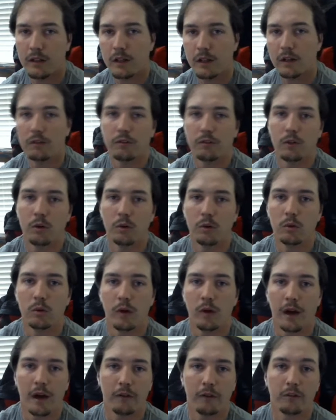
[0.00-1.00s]
if you
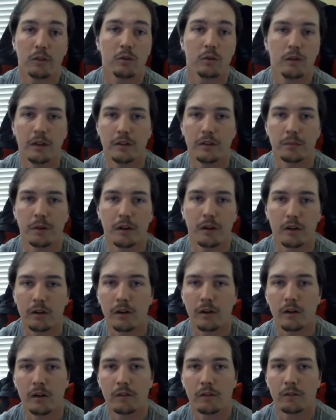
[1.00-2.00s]
have 2 Digimon
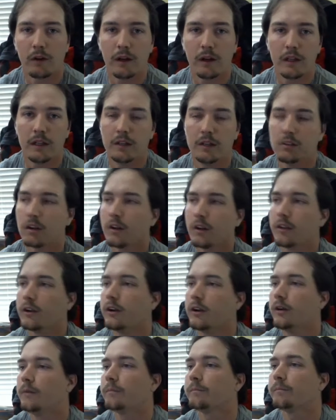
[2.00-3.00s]
fighting each
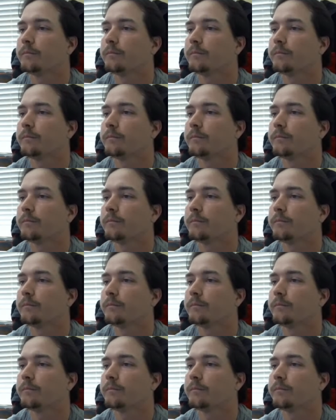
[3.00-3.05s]
other.